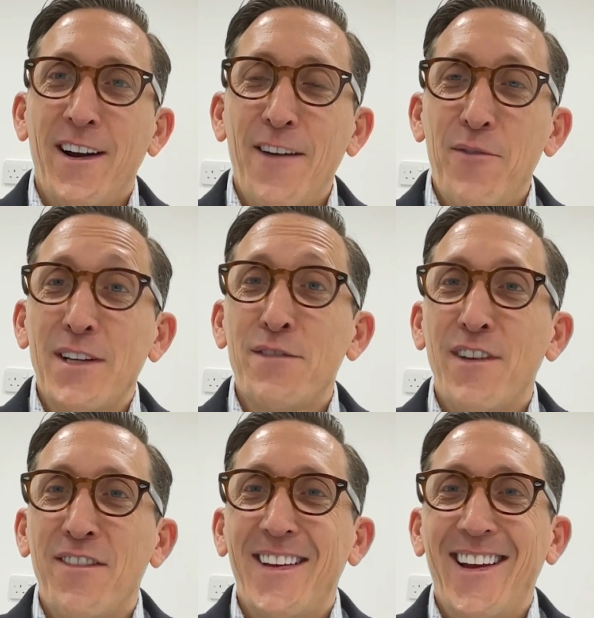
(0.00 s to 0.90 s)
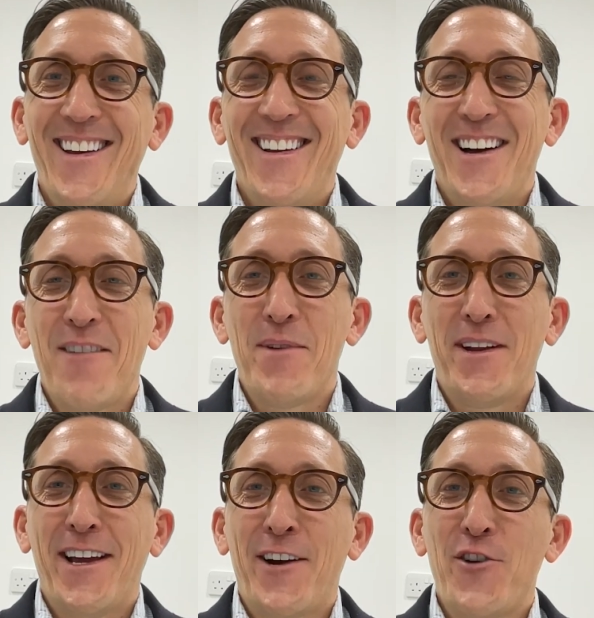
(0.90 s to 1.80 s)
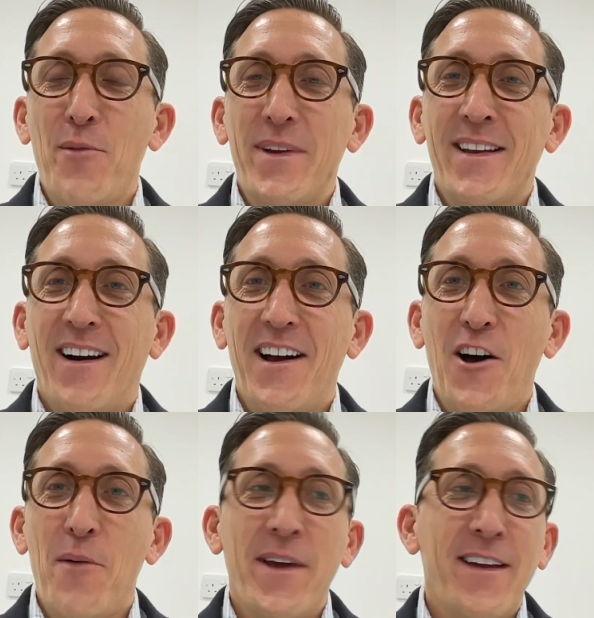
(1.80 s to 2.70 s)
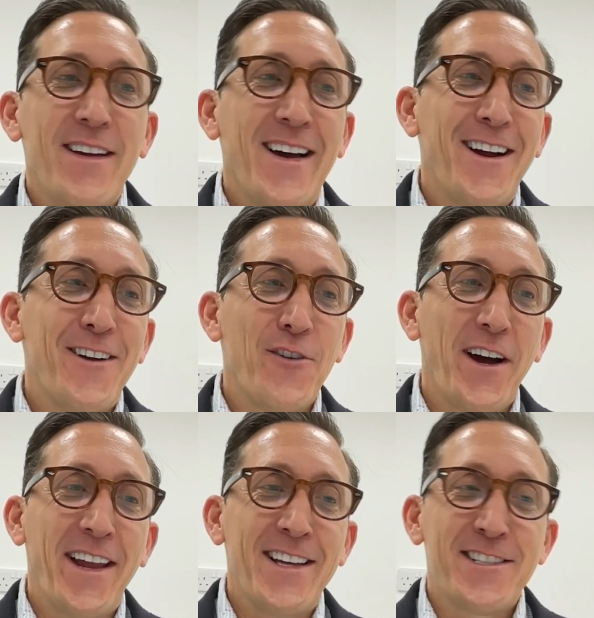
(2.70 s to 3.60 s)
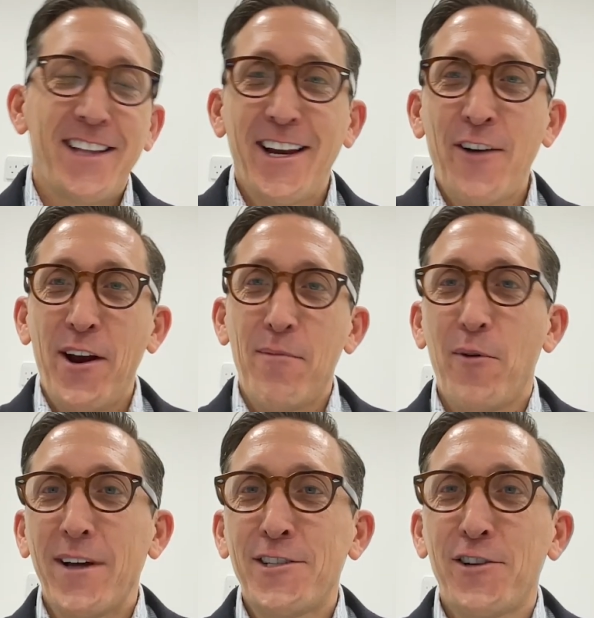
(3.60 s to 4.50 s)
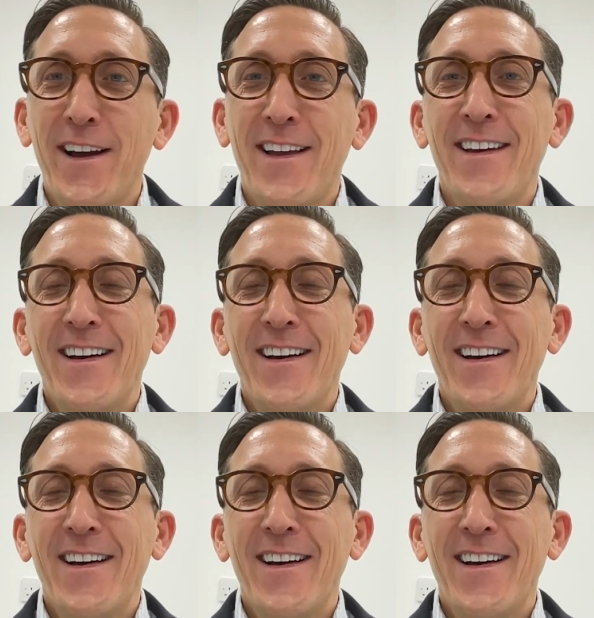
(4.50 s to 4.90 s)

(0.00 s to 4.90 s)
I left when I was 15, but grew up in Kyle Army, right next to that incredible racetrack.